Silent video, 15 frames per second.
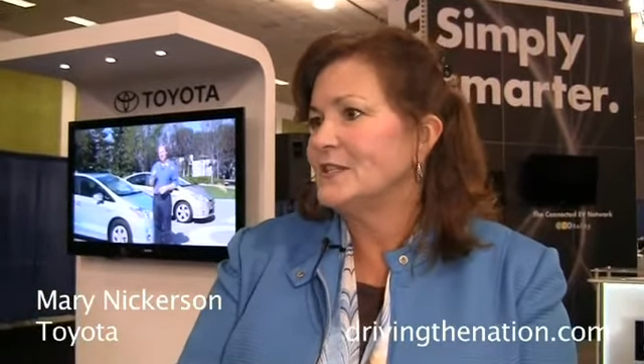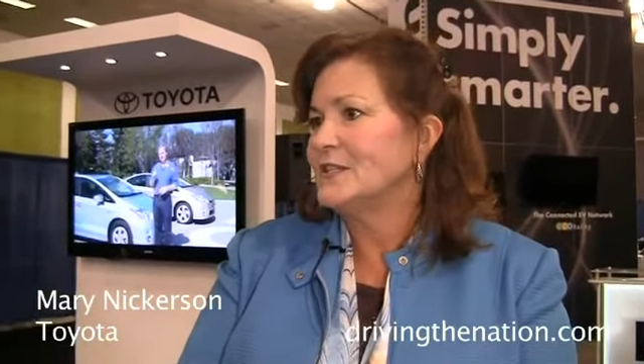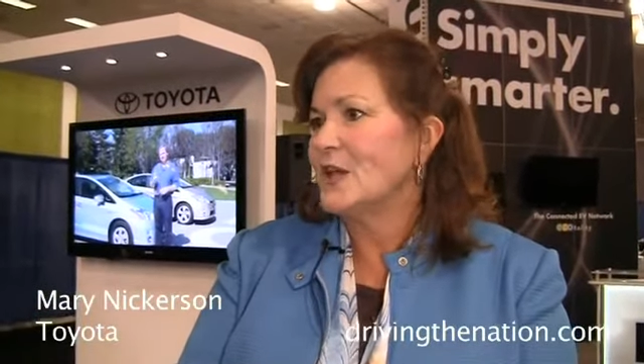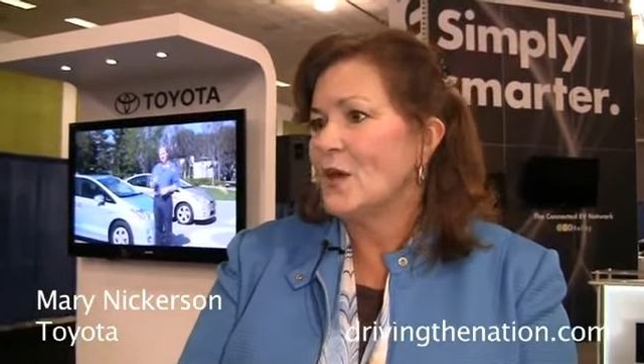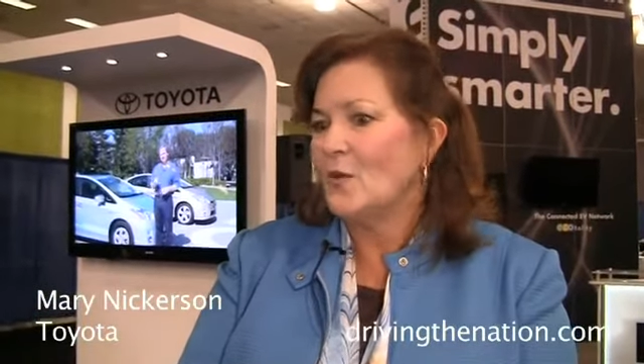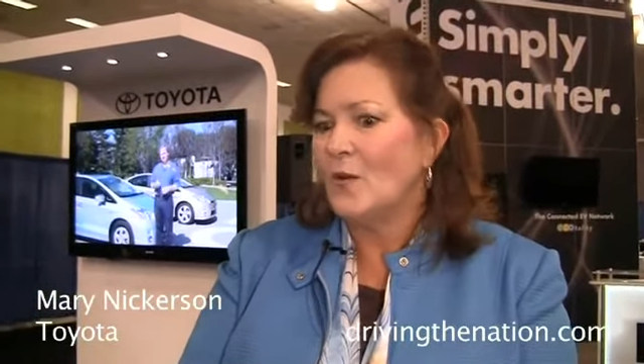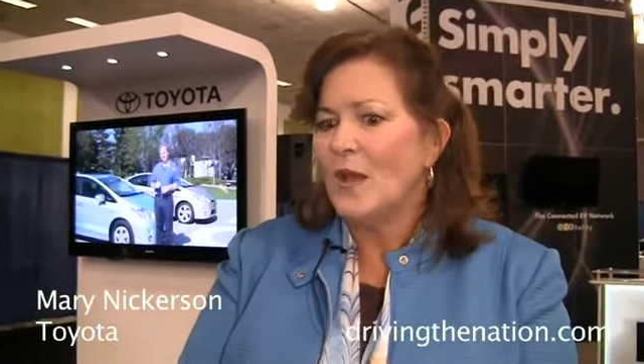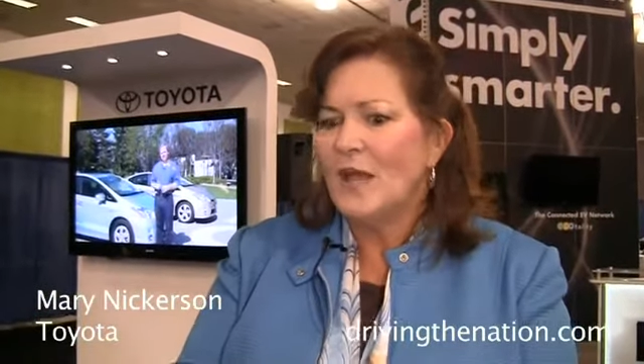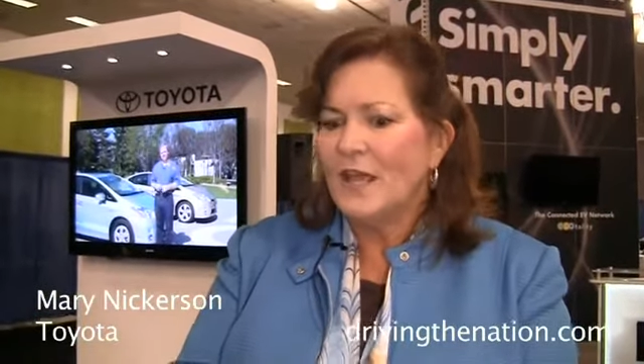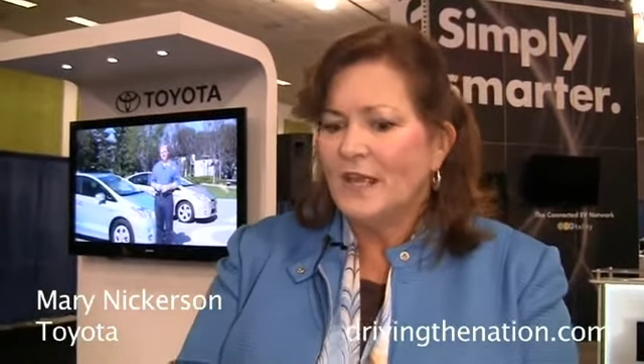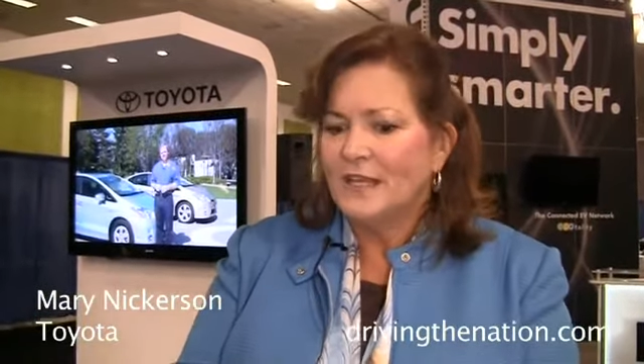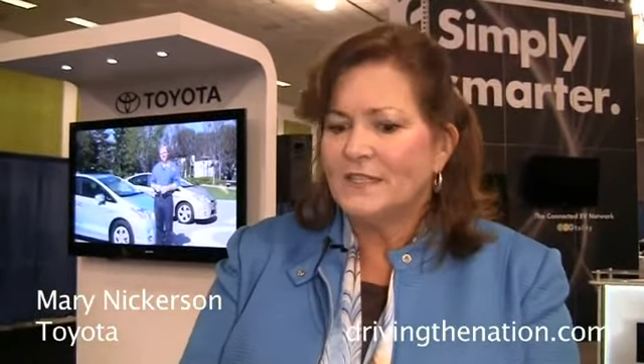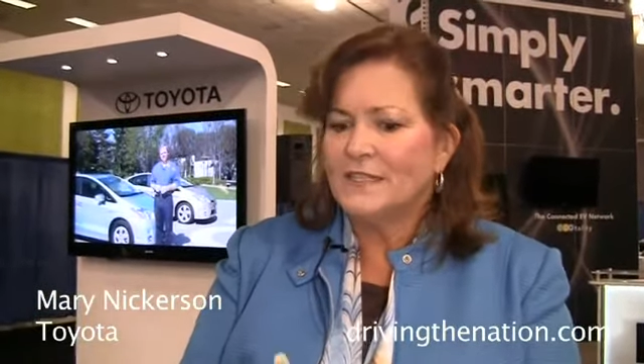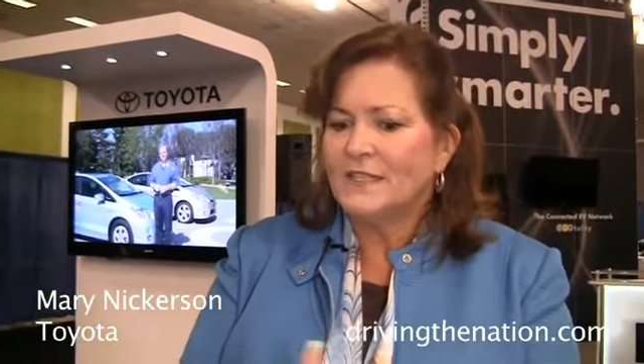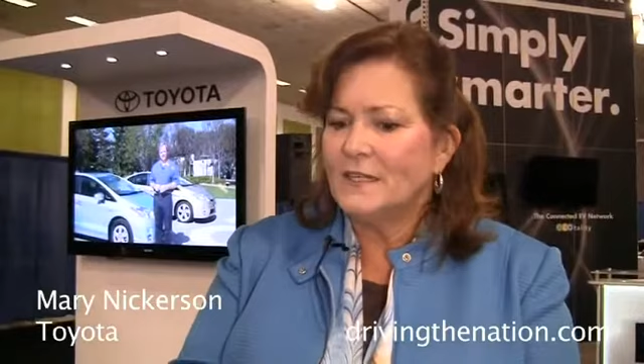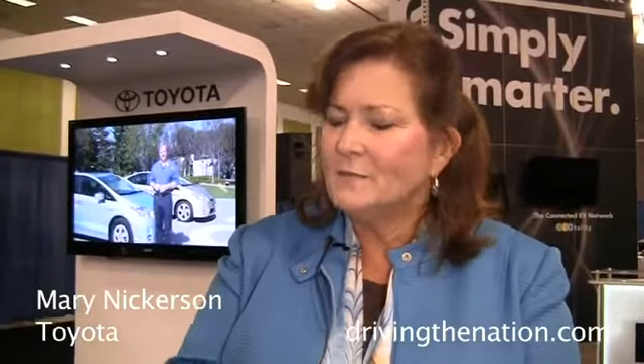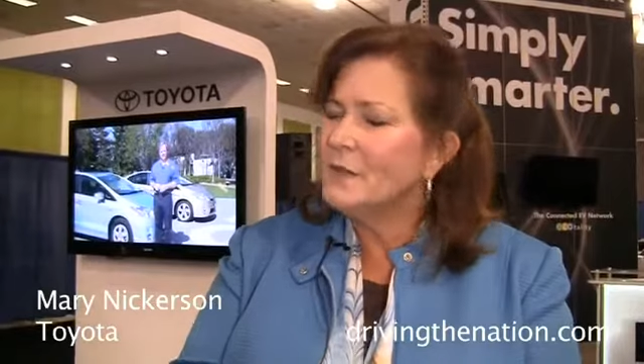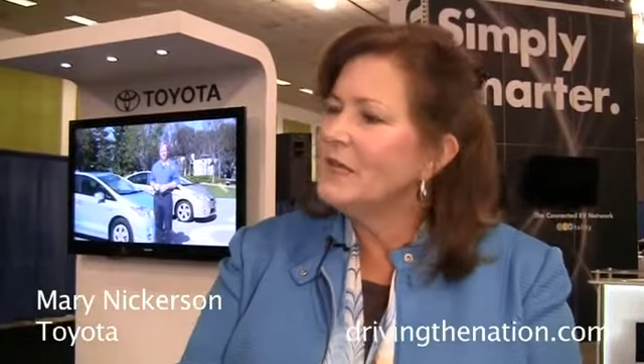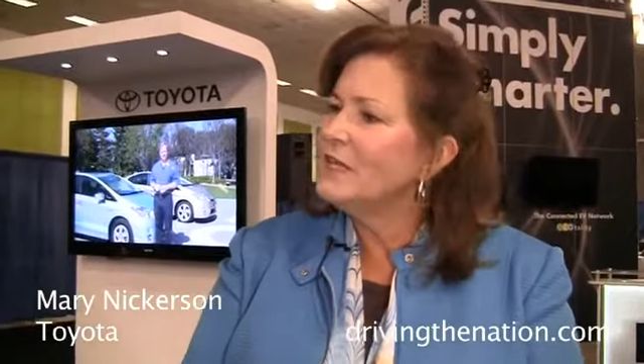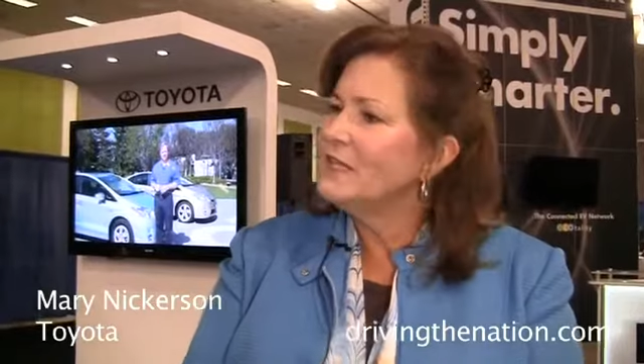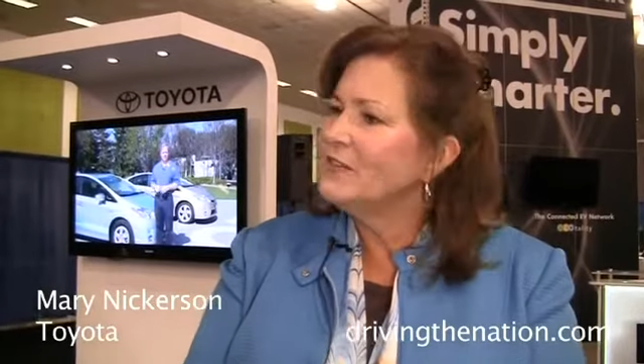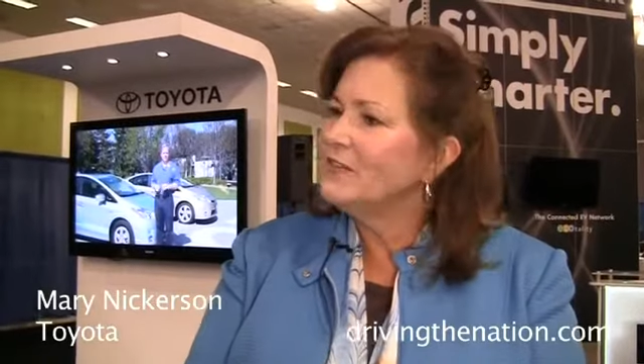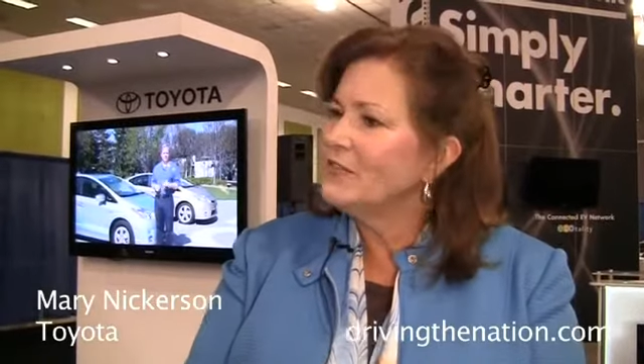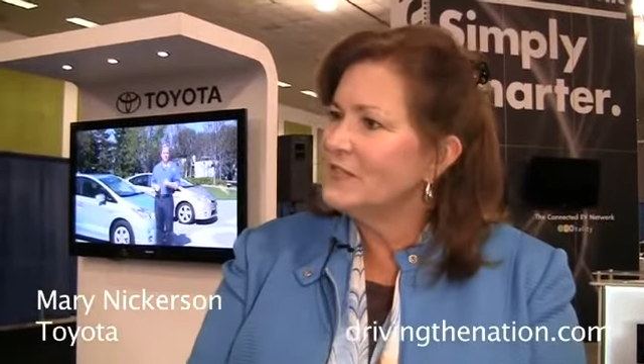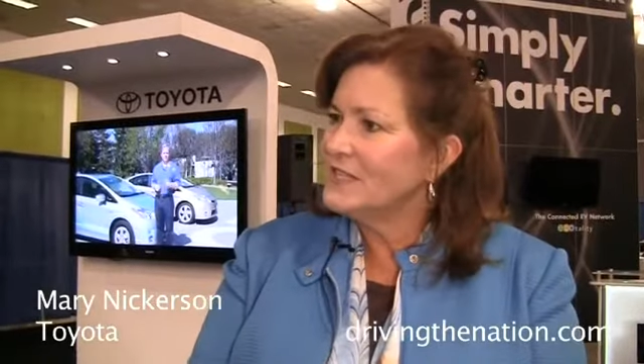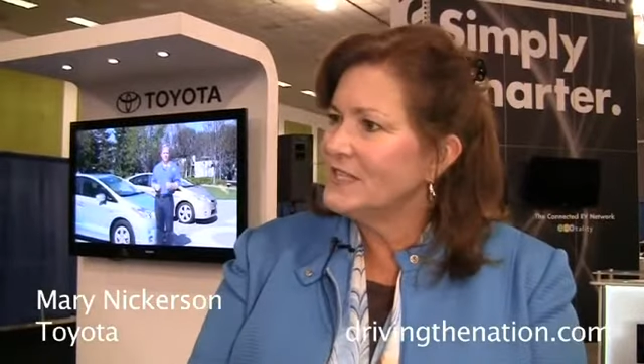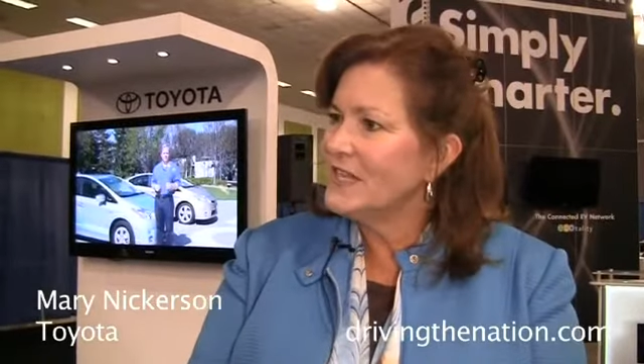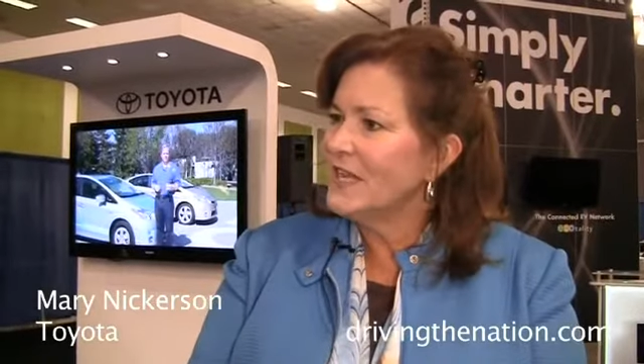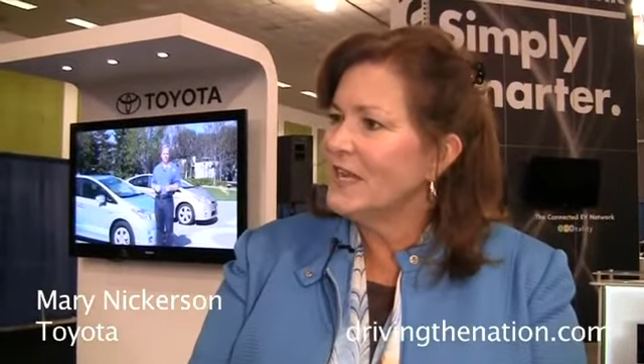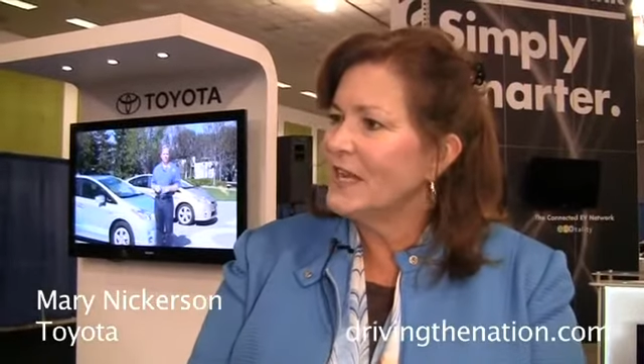So it's going to be a different
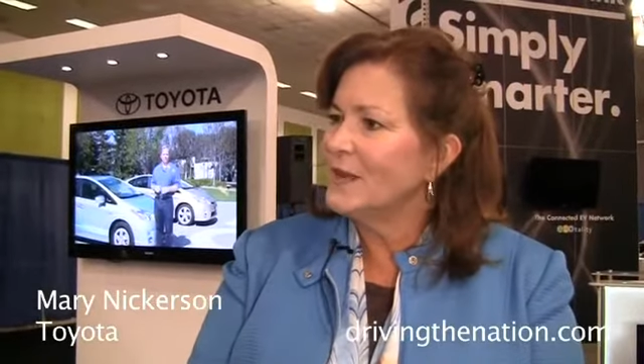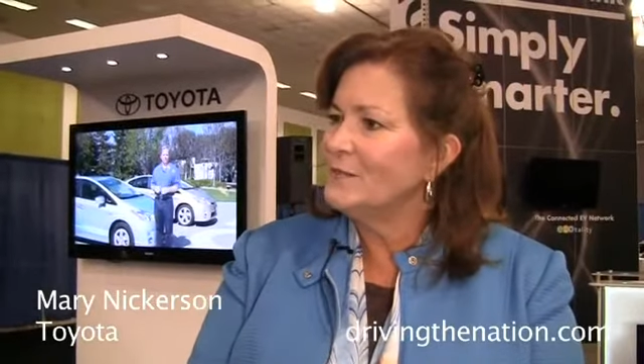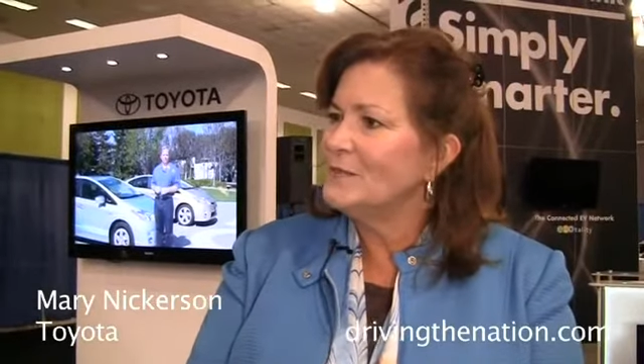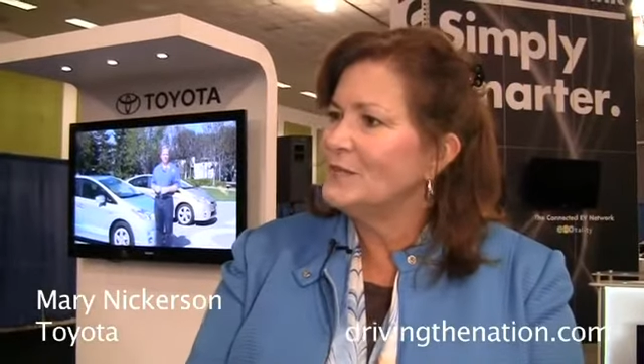setup.